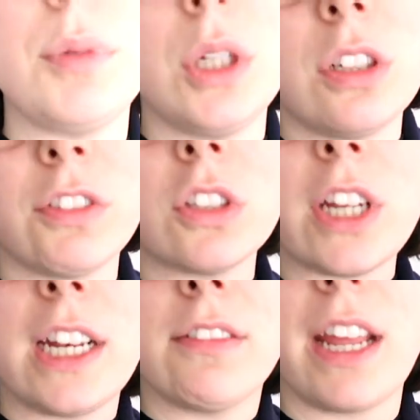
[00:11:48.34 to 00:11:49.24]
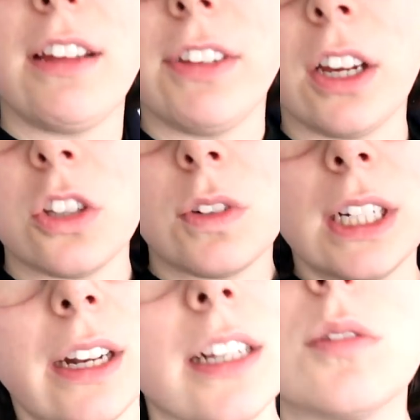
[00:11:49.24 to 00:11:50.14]
Beautiful shade of navy, goes
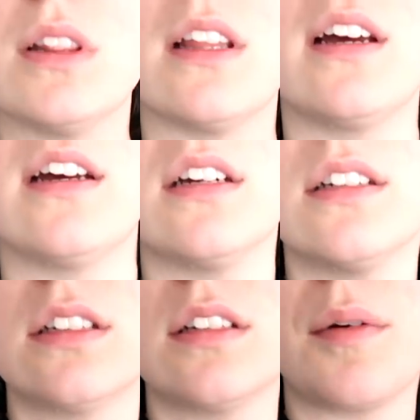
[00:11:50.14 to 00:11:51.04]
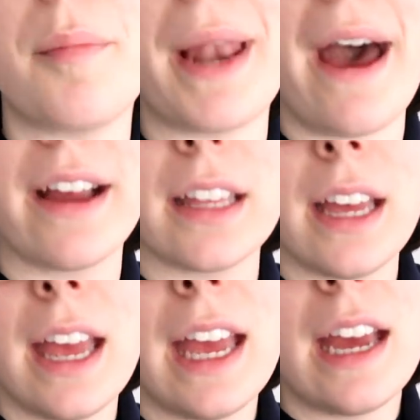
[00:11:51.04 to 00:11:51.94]
really nice with the
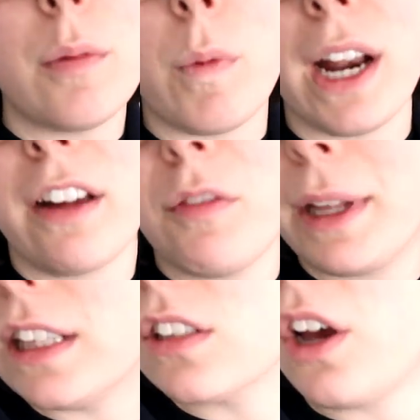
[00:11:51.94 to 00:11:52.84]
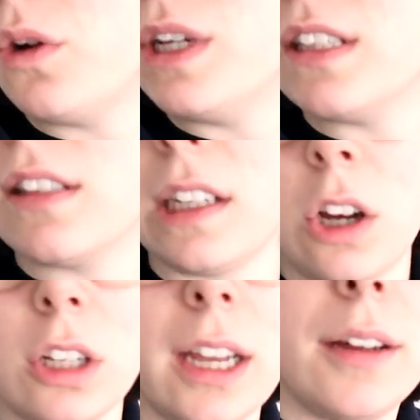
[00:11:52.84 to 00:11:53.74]
black. And what I love about this coat is the
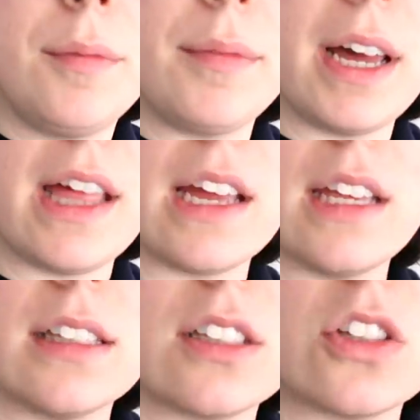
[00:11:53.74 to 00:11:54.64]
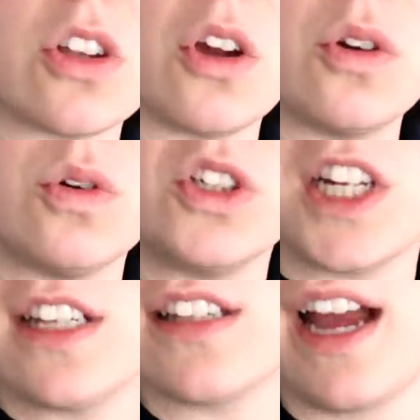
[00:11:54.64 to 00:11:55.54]
collar. I think it's so
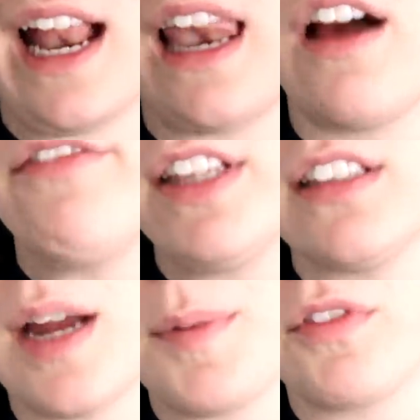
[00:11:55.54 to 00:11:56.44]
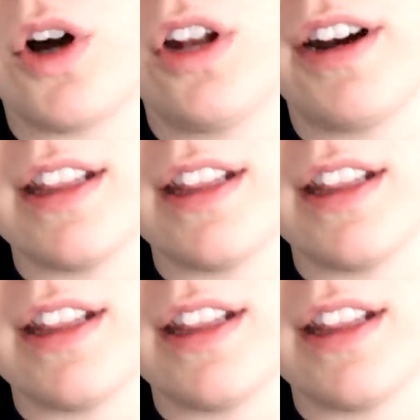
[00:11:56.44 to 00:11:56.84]
gorgeous. I love this type of collar.